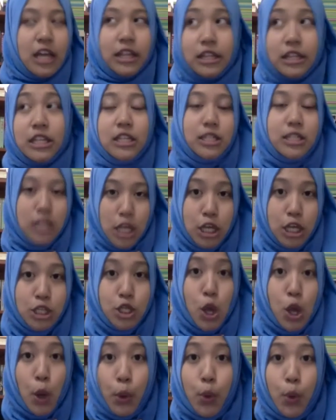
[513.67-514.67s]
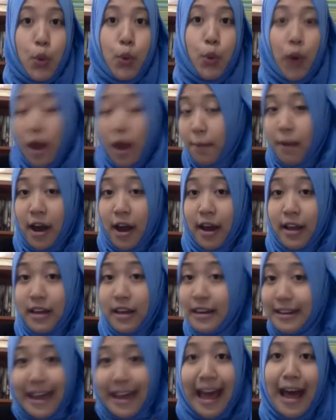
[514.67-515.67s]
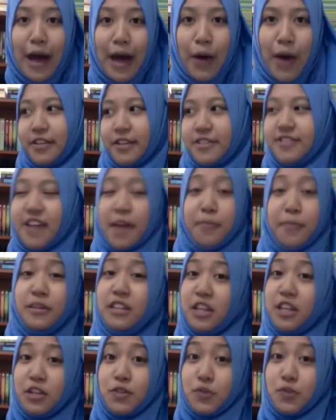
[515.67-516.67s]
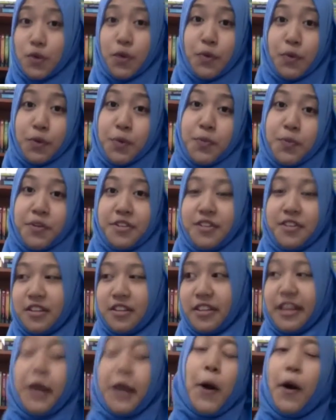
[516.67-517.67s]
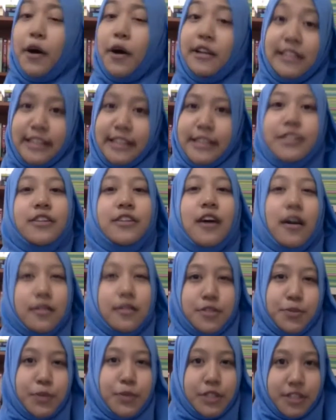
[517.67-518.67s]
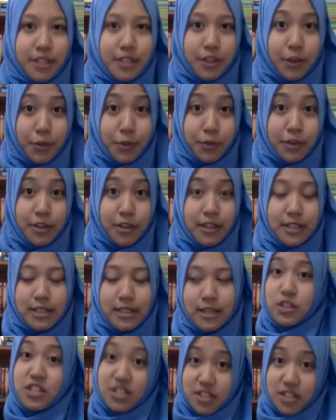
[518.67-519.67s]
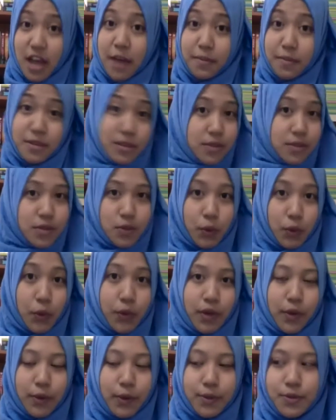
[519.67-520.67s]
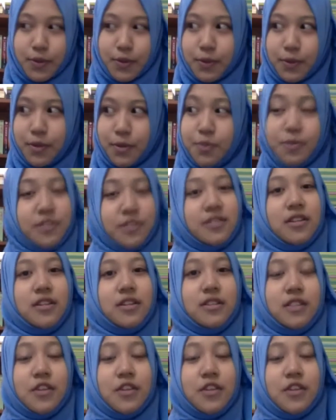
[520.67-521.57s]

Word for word: This is who am I now. Simon is not representing only the L G B T community. The Simon story also represents